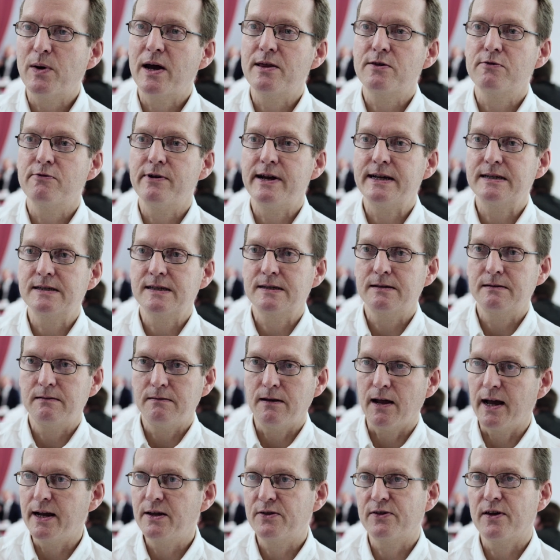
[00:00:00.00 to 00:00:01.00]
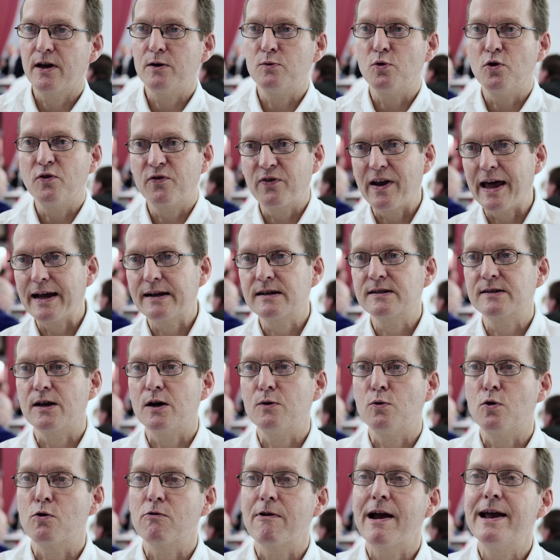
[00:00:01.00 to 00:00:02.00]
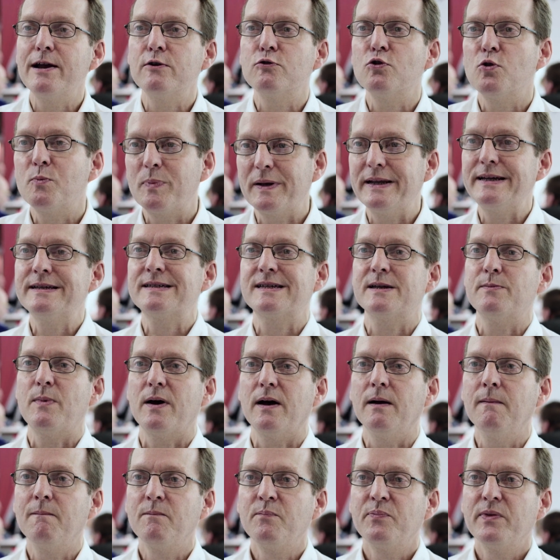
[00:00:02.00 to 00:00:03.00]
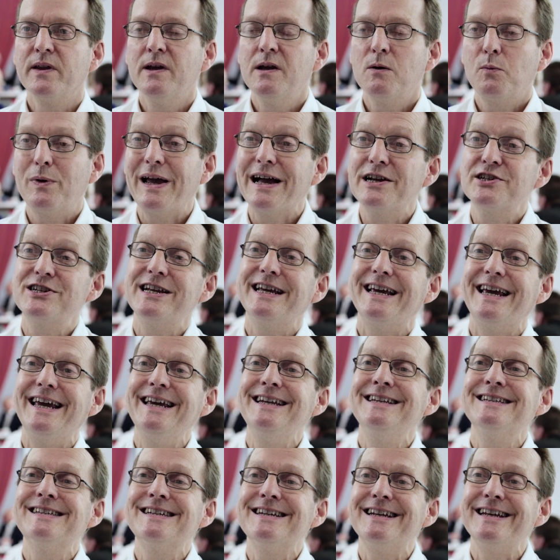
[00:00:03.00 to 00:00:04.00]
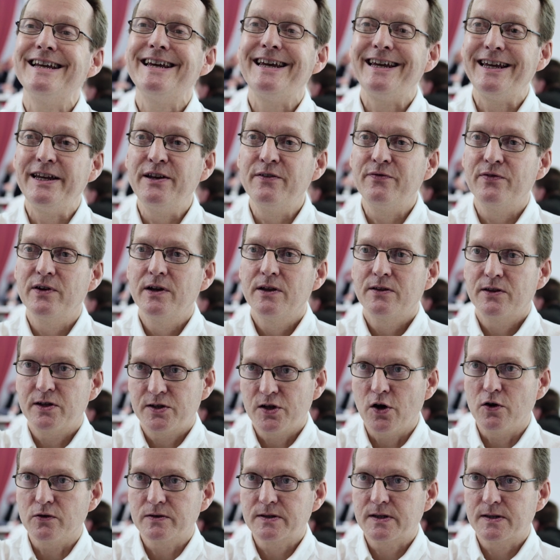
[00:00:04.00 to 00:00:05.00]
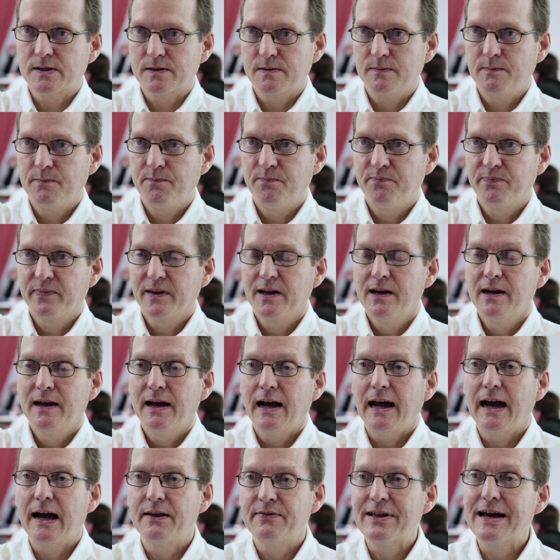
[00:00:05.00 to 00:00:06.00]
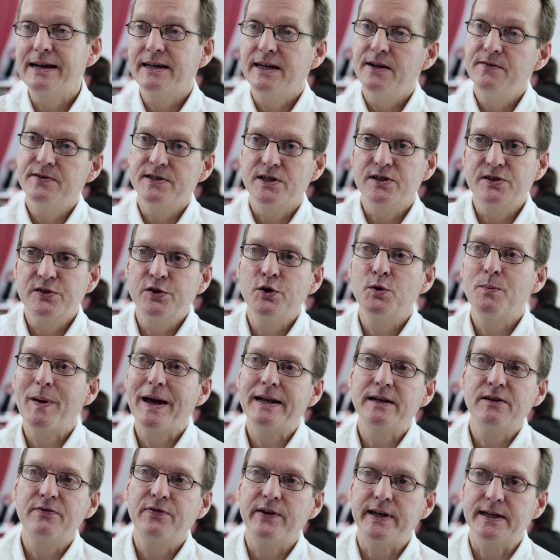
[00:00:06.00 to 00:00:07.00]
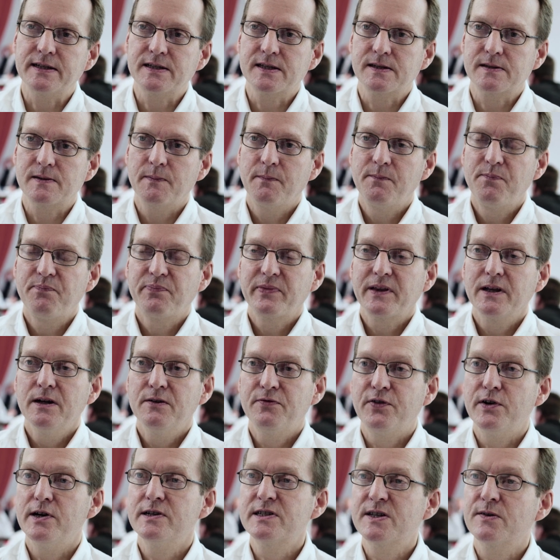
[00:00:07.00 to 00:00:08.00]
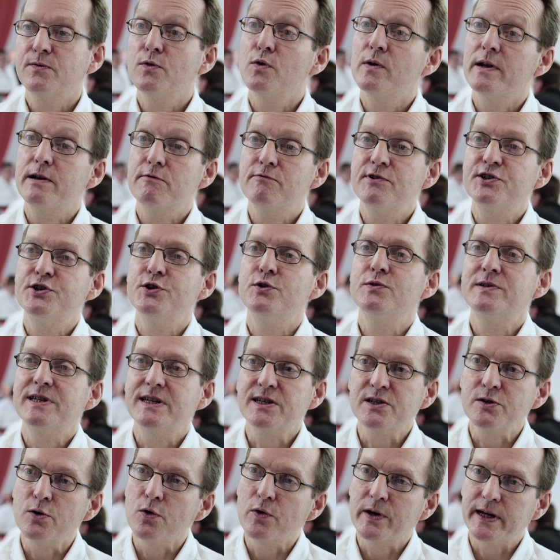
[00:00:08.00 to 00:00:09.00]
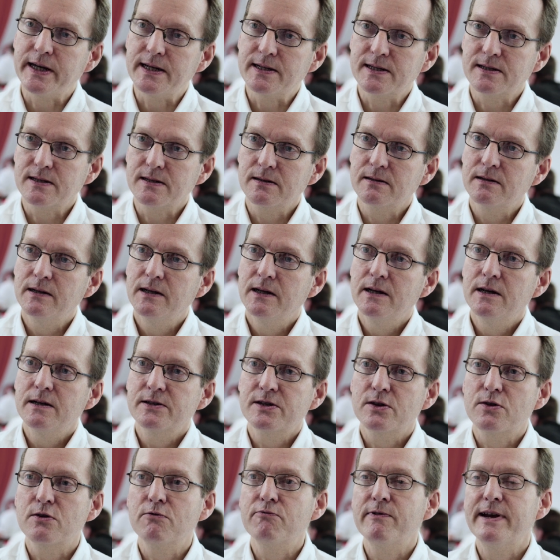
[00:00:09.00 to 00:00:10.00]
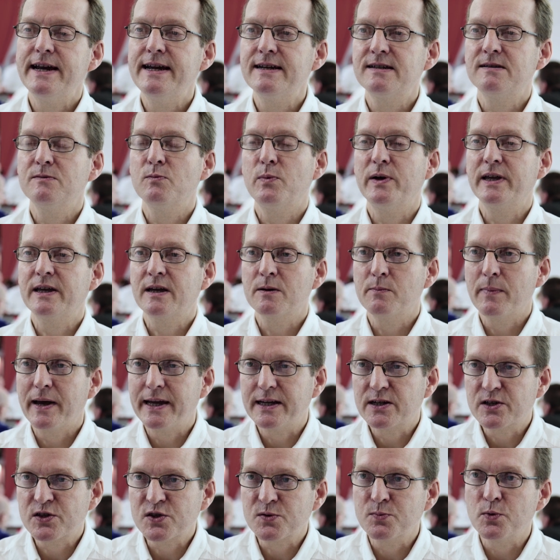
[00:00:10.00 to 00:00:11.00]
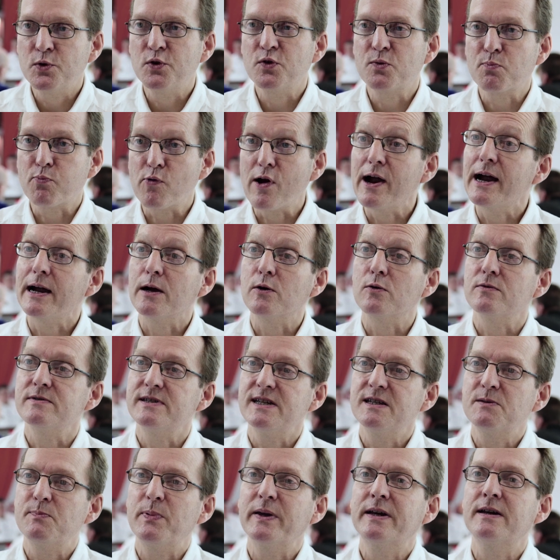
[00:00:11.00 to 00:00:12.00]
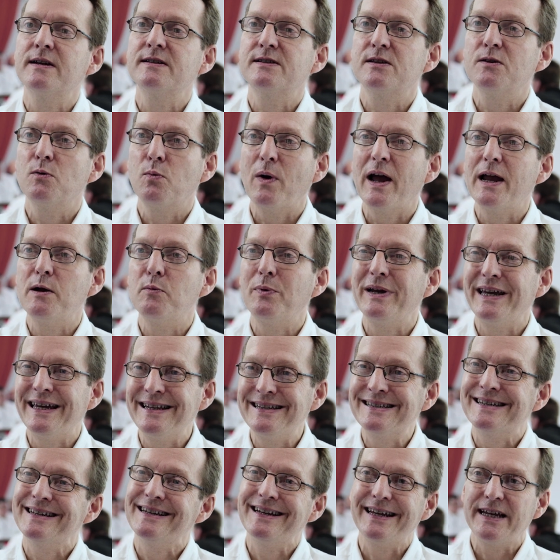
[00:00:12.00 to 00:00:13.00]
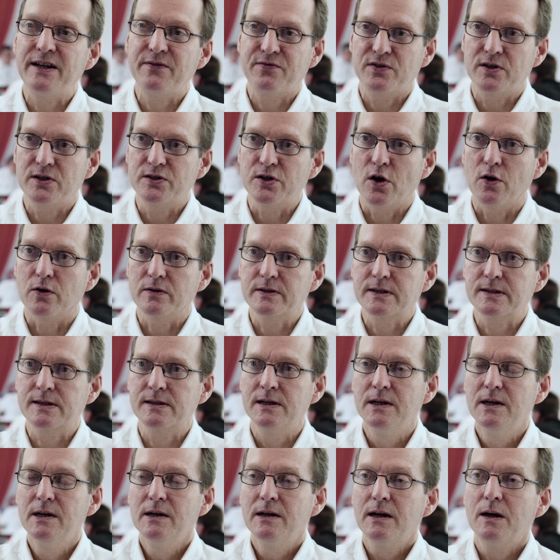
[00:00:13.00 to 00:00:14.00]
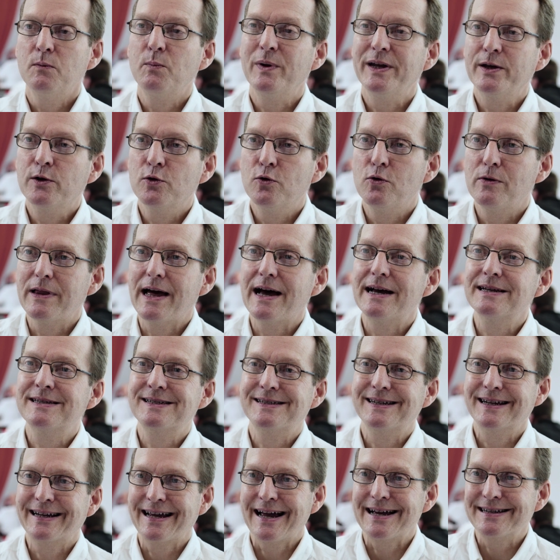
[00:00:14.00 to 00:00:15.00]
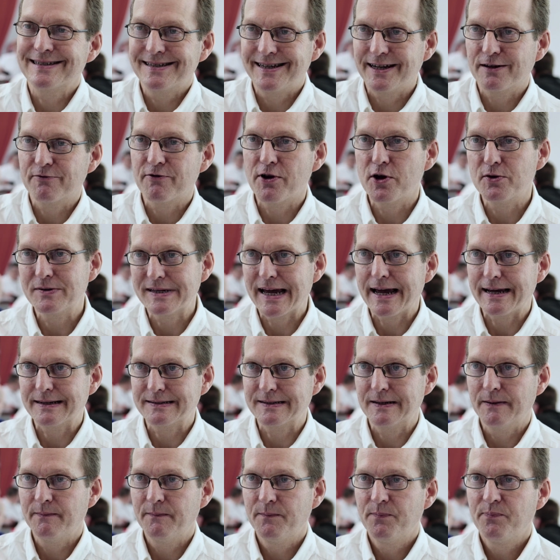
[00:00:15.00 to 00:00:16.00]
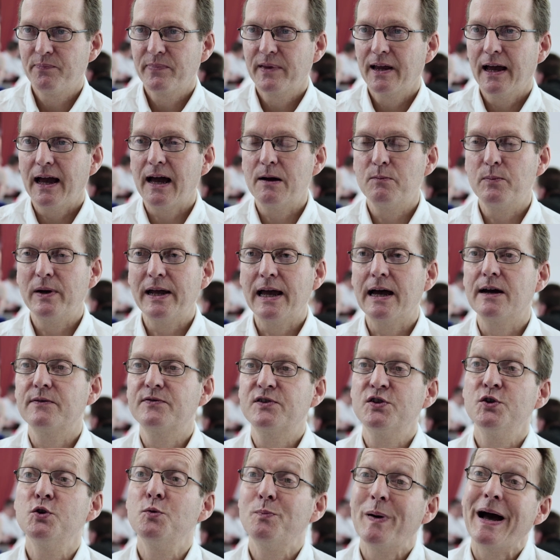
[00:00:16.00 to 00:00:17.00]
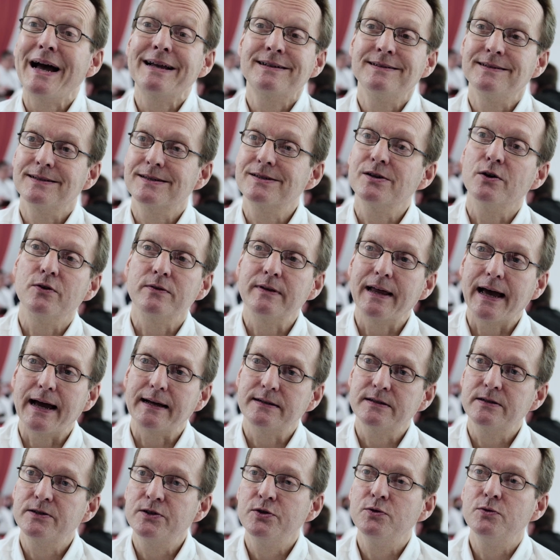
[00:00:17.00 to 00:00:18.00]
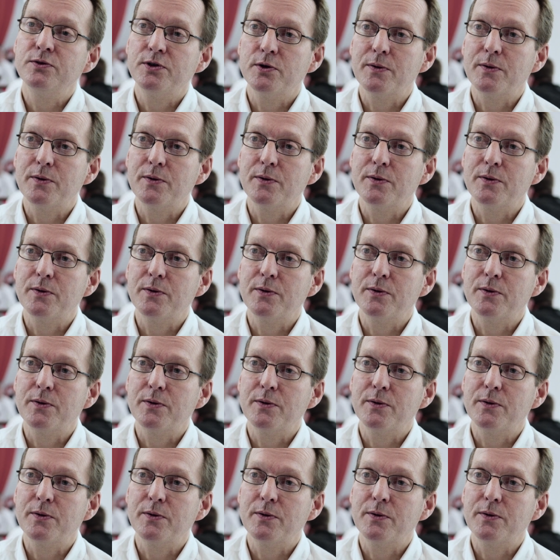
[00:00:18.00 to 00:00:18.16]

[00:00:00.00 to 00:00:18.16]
whether it's litho or flexo or air or Bellissima, we actually interleave the dots. And that gives us two benefits. First of all, it reduces noise. So the reason we can make smooth browns is because the way we interleave the dots, and we call that a stochastic rosette and we have two patents on that, two